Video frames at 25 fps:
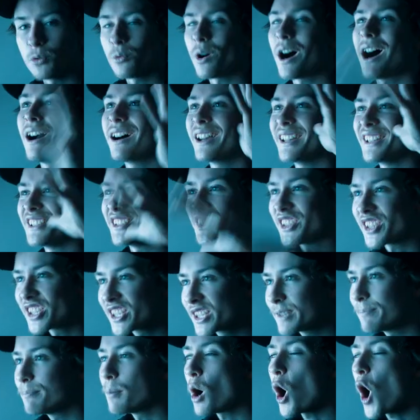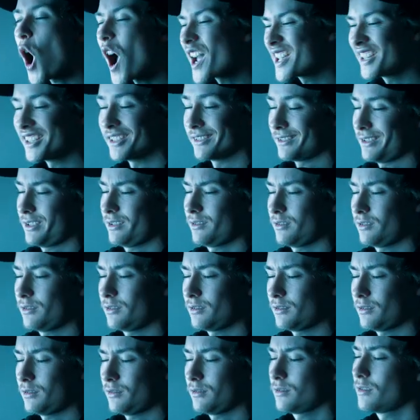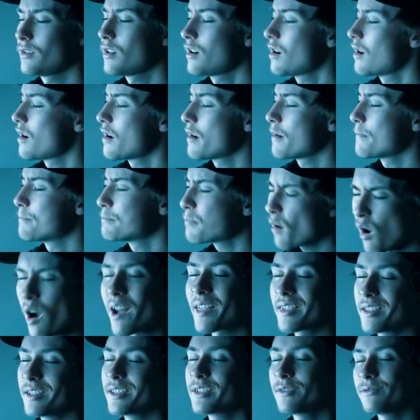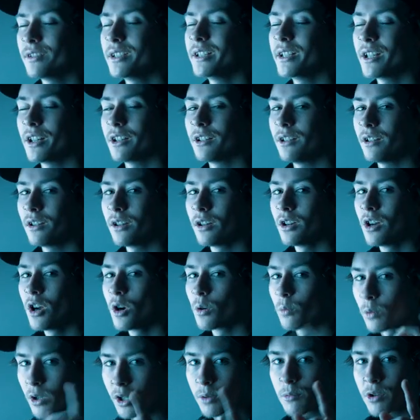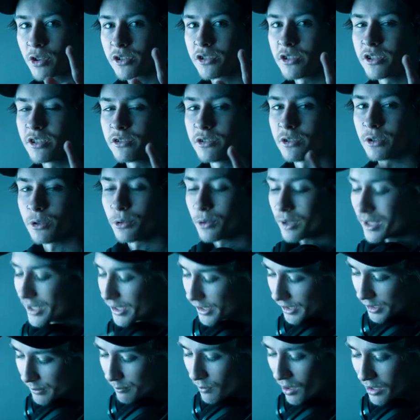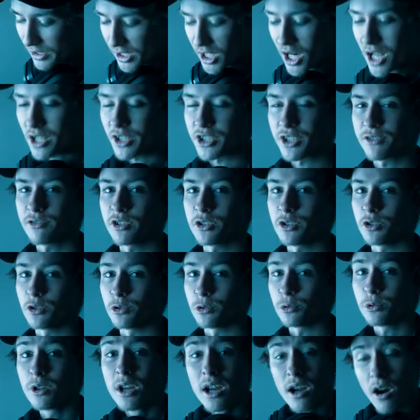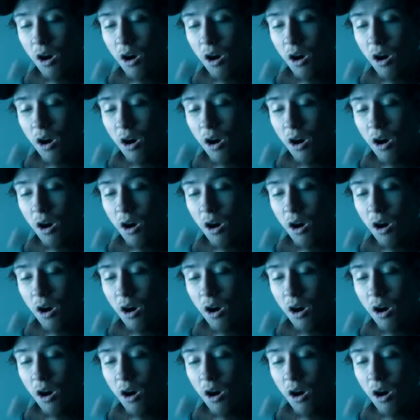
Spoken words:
you are inspired by this video, what I want you to do, here's my challenge for you.